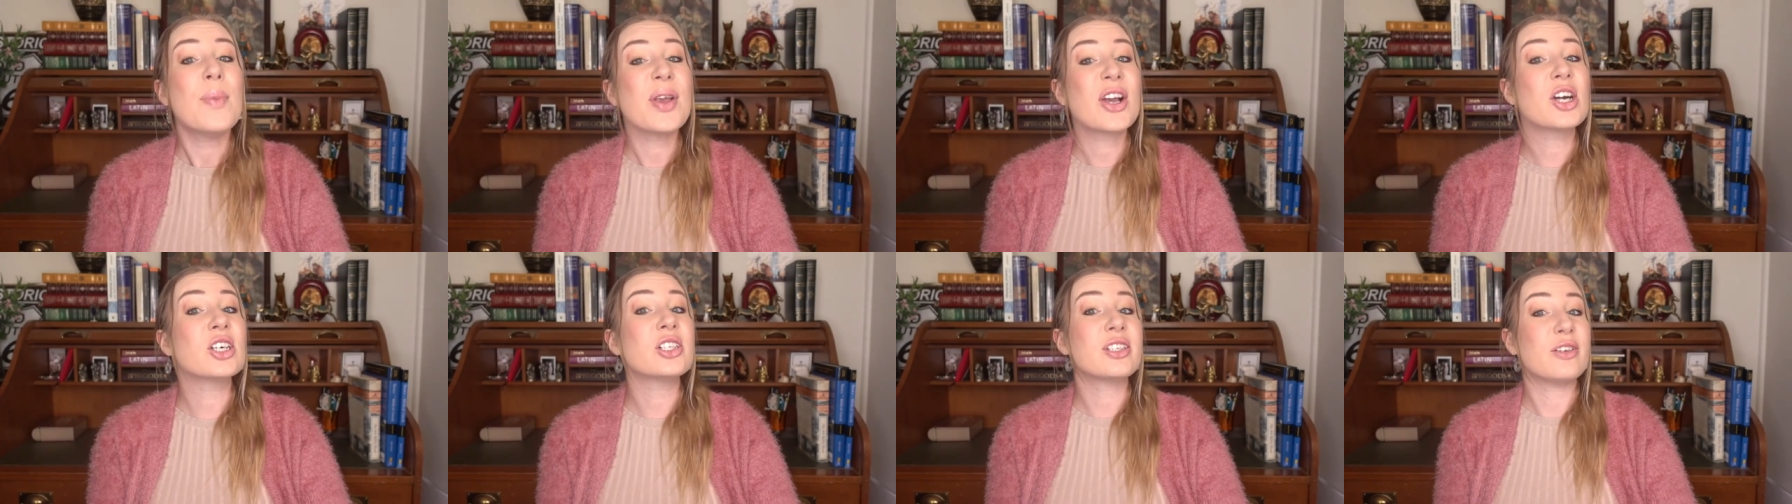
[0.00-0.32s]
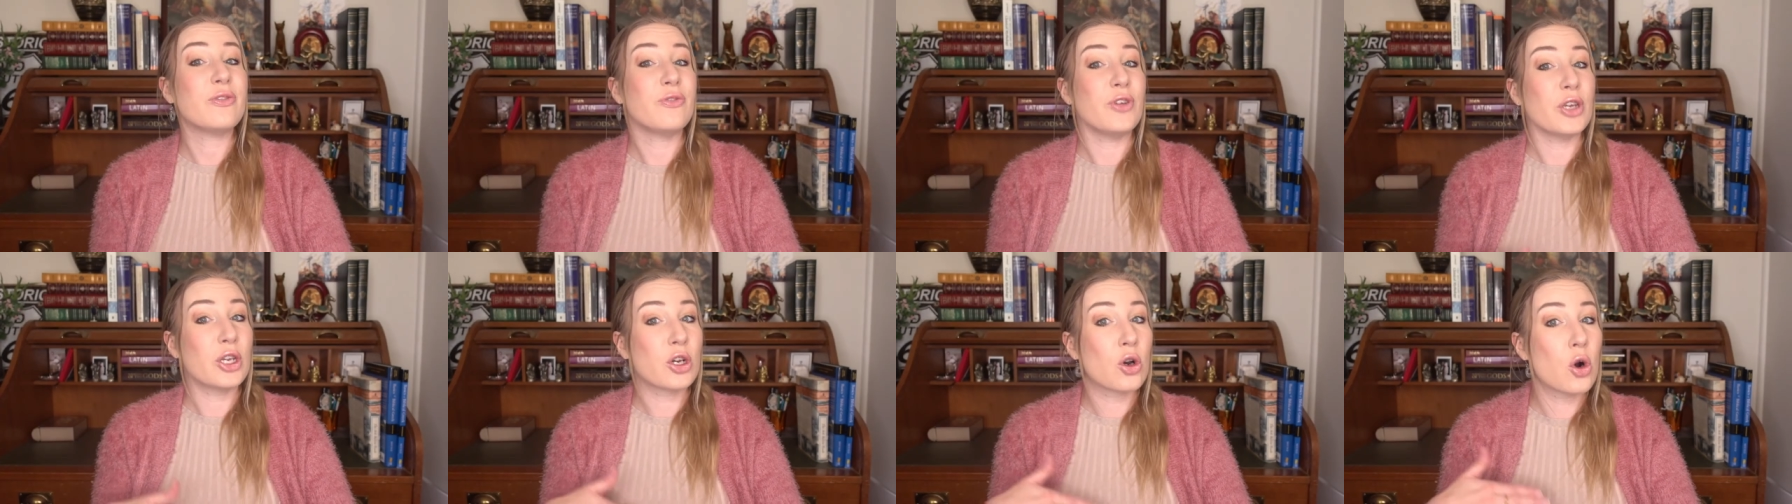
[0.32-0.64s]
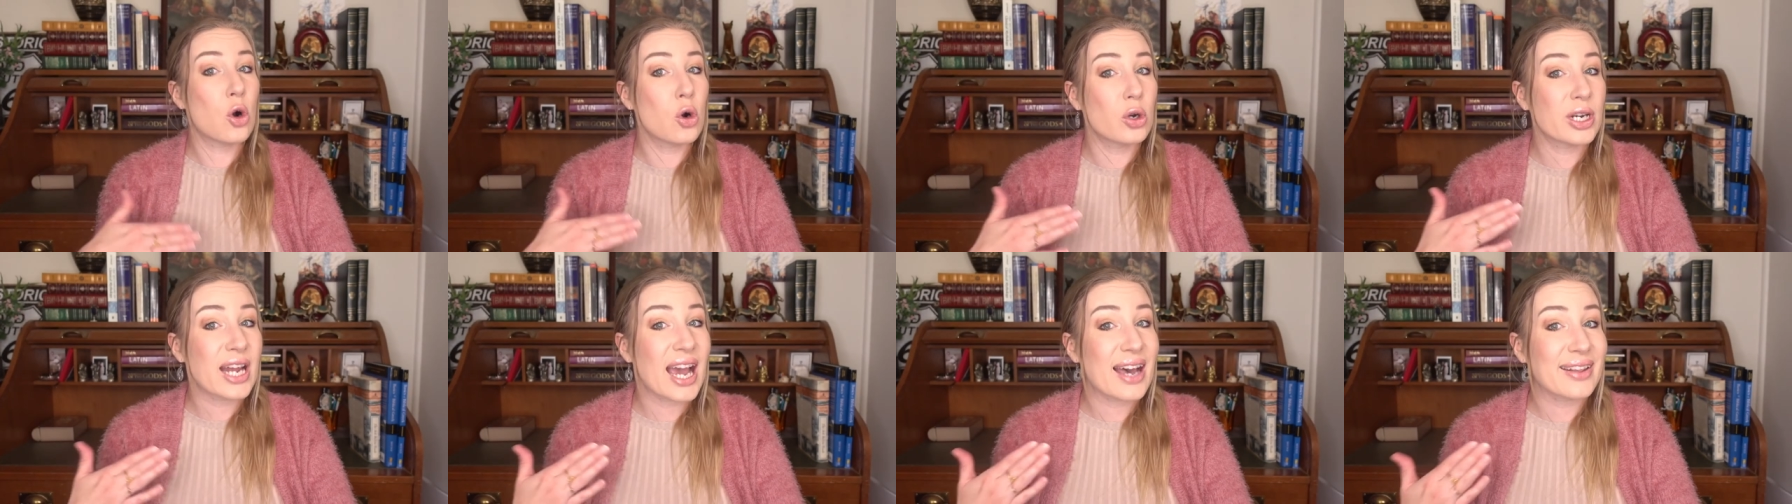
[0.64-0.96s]
because if you
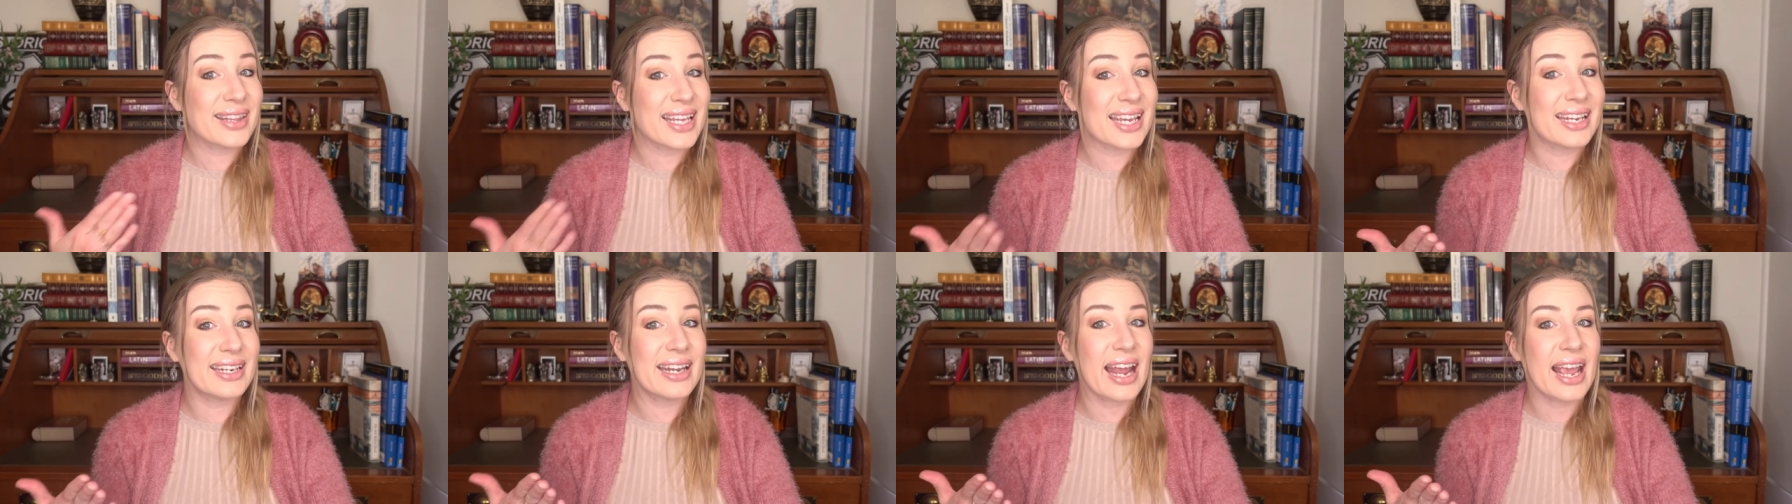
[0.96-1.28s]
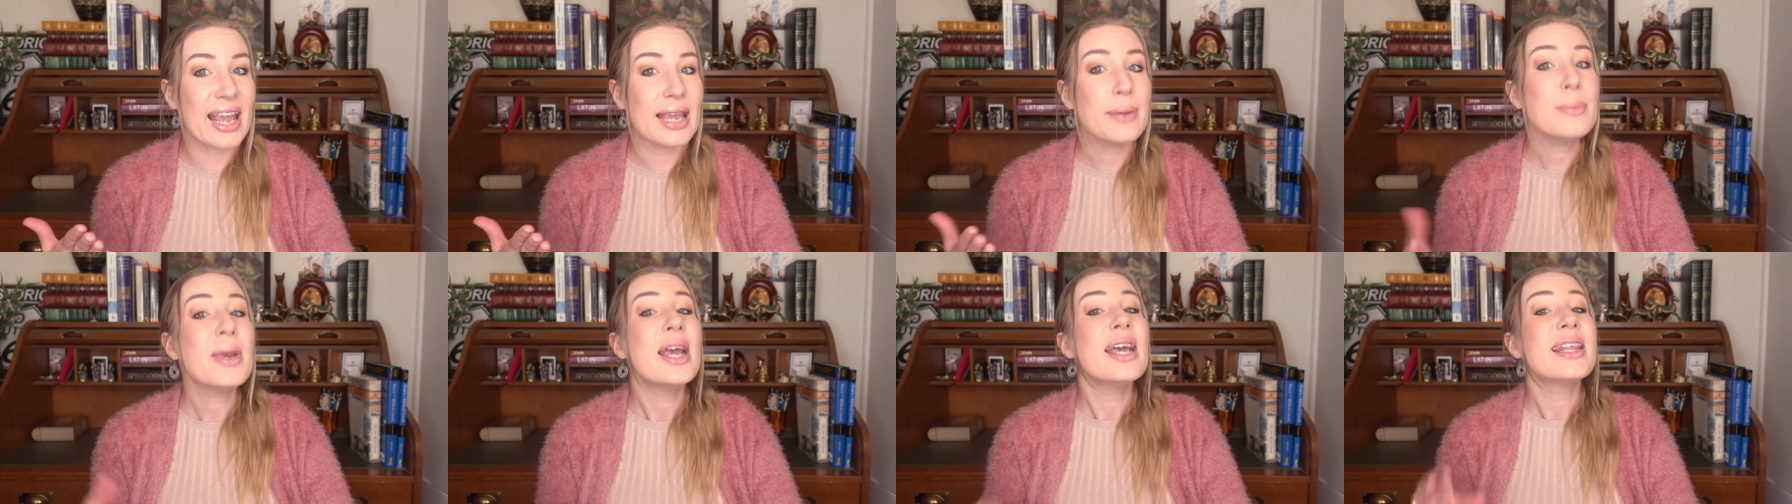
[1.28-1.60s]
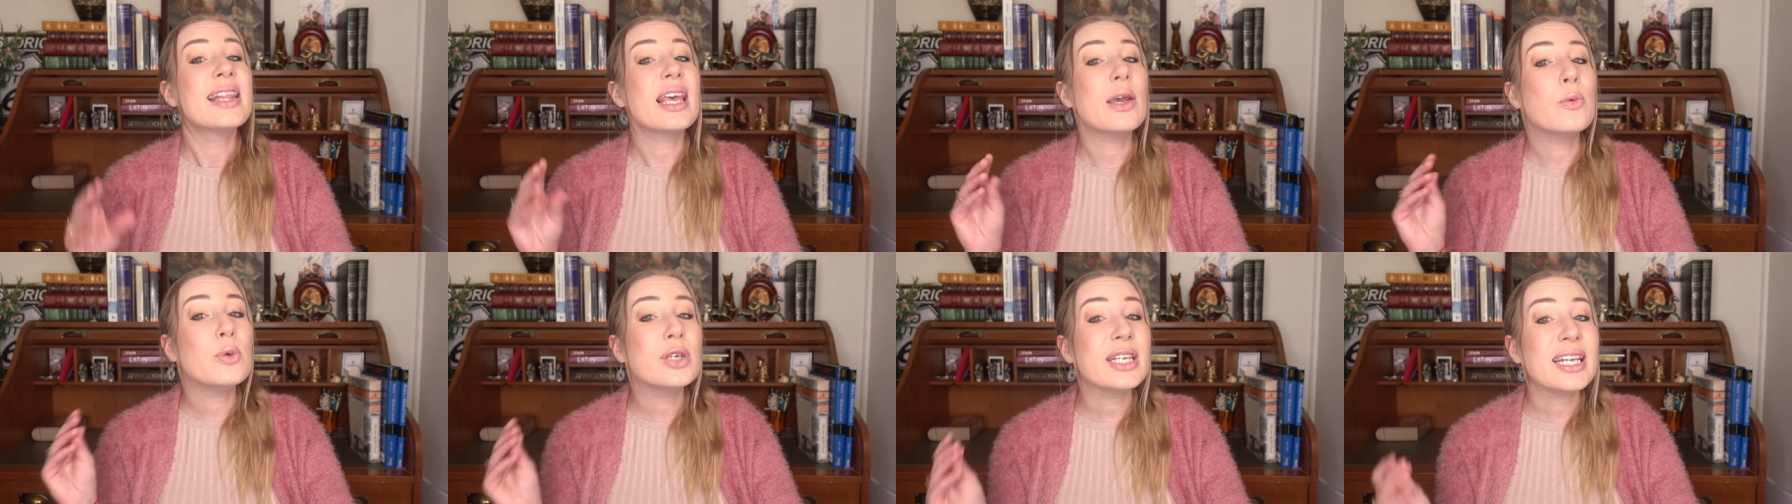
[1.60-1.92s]
called out their name,
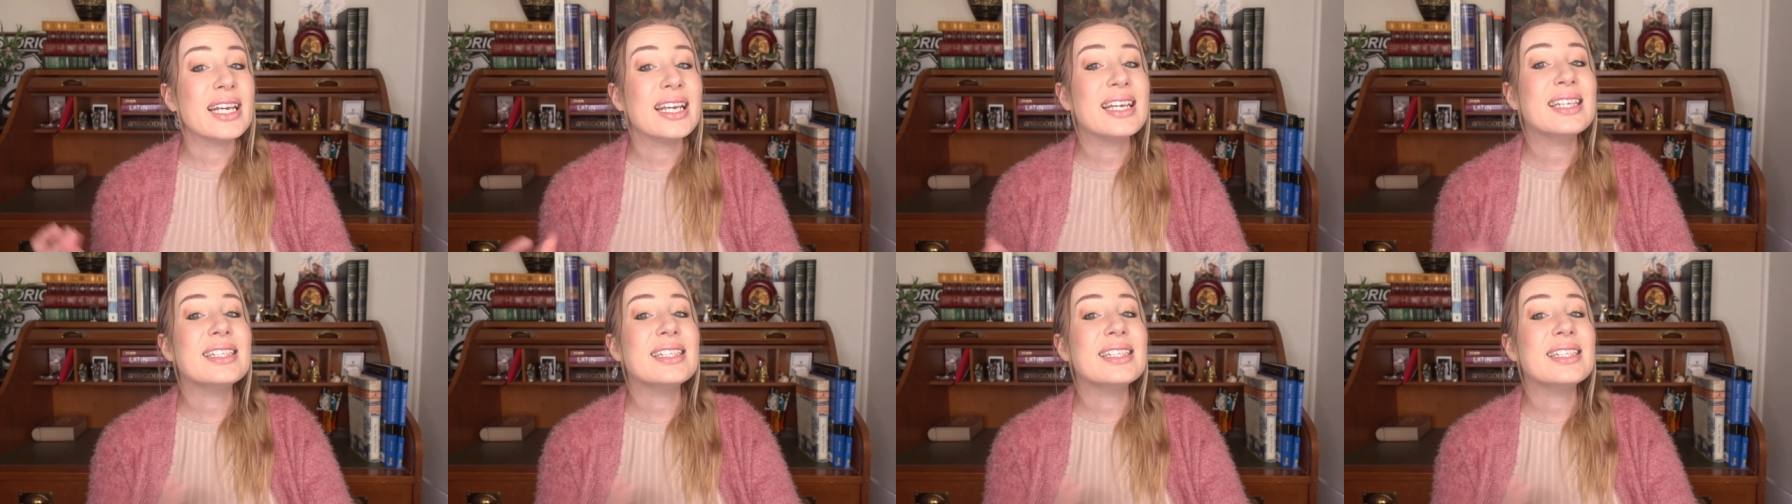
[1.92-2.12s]
they would